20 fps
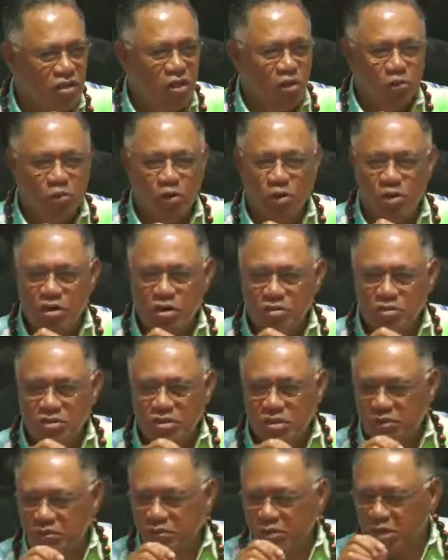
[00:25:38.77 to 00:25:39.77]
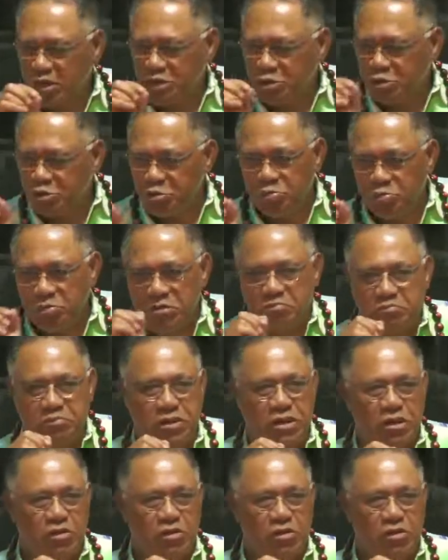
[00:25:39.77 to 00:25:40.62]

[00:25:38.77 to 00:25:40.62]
We're not serving a human being.